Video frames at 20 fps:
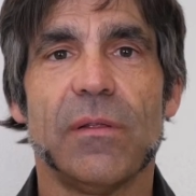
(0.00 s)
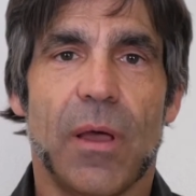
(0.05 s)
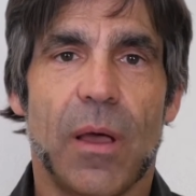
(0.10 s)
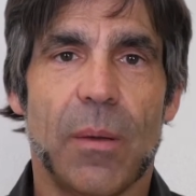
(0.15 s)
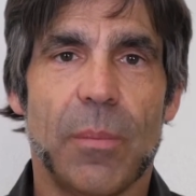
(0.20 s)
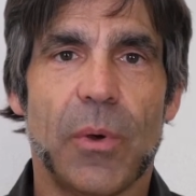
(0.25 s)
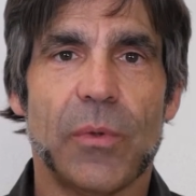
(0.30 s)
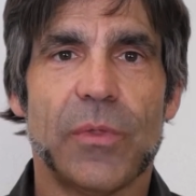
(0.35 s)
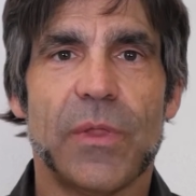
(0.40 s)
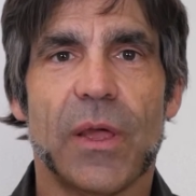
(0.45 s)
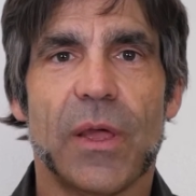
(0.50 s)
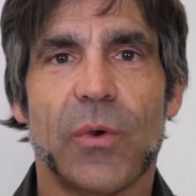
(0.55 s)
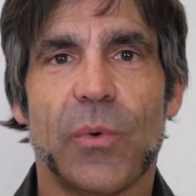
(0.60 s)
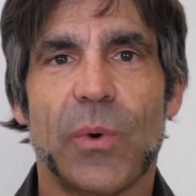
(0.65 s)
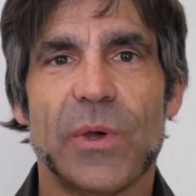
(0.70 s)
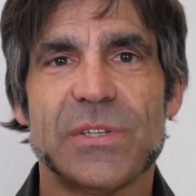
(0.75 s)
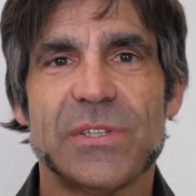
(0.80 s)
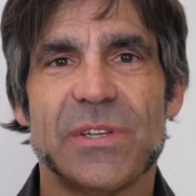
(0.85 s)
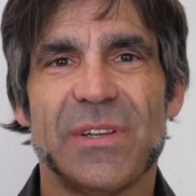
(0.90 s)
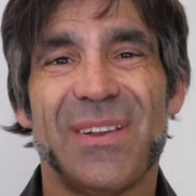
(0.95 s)
about that
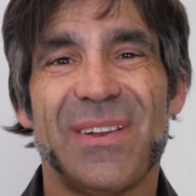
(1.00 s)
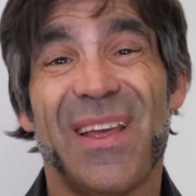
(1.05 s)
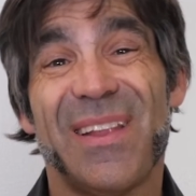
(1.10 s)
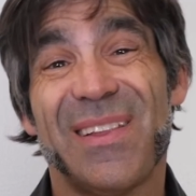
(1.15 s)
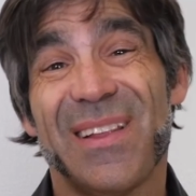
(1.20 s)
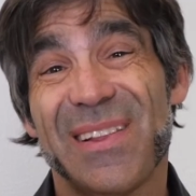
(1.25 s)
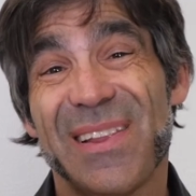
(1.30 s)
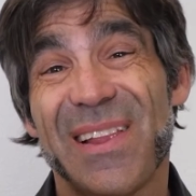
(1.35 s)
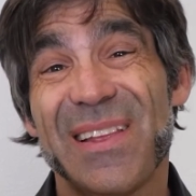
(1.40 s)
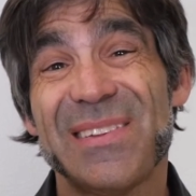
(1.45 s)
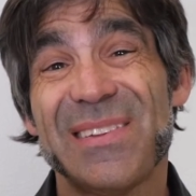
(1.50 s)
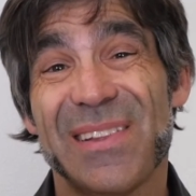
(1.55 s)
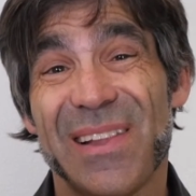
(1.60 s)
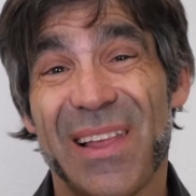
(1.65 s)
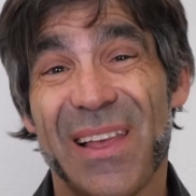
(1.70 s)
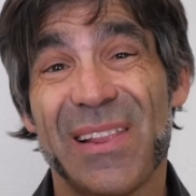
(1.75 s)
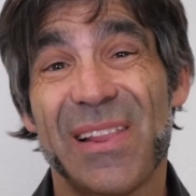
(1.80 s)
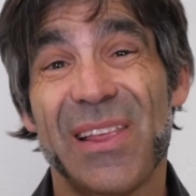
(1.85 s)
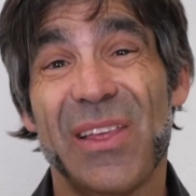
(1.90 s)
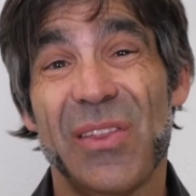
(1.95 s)
question and the less
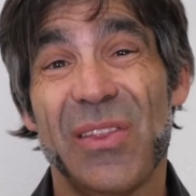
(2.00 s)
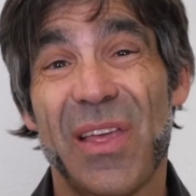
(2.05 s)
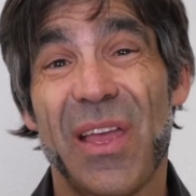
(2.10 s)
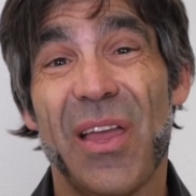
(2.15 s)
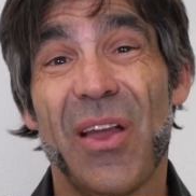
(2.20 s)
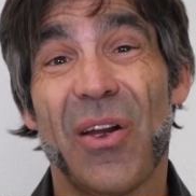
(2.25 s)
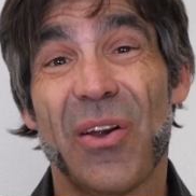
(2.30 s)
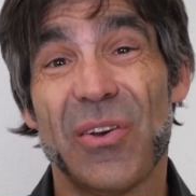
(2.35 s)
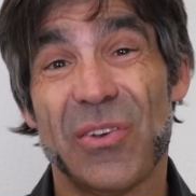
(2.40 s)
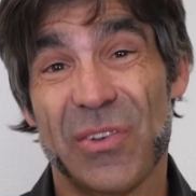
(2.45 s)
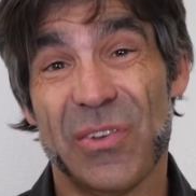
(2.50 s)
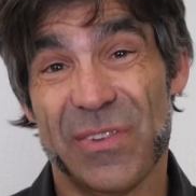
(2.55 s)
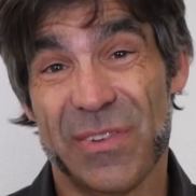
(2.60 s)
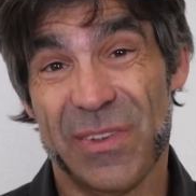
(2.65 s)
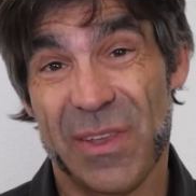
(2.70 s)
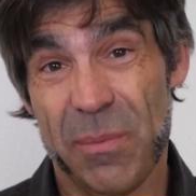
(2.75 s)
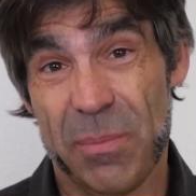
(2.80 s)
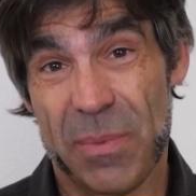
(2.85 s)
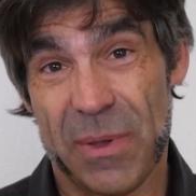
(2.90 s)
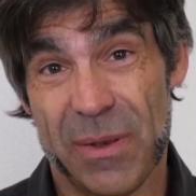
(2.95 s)
likely they are to
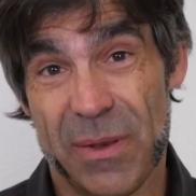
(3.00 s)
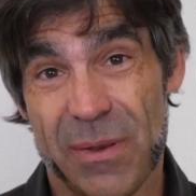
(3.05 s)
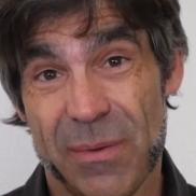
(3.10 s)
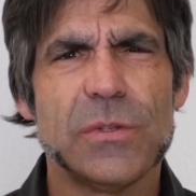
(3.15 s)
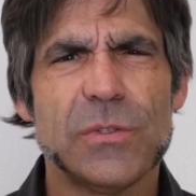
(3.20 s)
skip it.